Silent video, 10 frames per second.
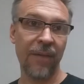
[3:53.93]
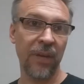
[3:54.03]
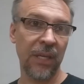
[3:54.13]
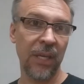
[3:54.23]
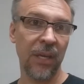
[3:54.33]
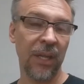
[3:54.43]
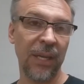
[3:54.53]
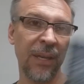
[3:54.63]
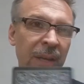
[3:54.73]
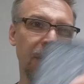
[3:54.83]
have any uh,
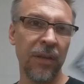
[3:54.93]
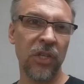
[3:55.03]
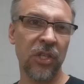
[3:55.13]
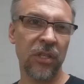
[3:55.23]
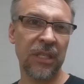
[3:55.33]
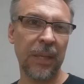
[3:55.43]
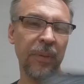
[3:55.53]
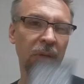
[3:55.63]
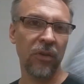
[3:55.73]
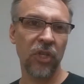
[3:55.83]
like
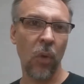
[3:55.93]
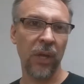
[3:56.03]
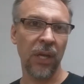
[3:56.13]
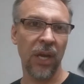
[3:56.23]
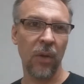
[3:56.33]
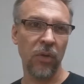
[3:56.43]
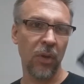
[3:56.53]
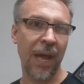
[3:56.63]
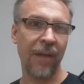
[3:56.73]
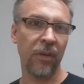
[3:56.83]
slipping or showing uh,
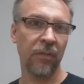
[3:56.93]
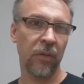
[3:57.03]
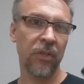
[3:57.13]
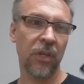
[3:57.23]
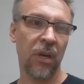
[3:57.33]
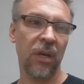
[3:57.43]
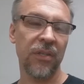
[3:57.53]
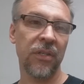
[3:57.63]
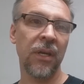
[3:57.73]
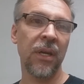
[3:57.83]
when you have reverse
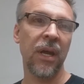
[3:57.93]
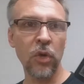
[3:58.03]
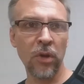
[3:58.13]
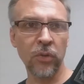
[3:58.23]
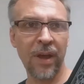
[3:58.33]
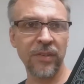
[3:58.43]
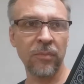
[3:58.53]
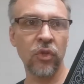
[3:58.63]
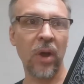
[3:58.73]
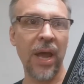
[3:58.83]
cards. You also have
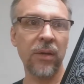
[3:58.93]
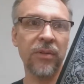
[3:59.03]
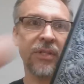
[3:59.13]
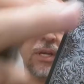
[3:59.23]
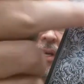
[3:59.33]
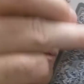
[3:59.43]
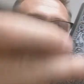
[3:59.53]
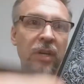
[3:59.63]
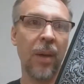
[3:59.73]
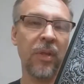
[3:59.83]
some triangles there at
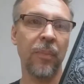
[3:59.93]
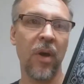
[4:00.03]
the top and the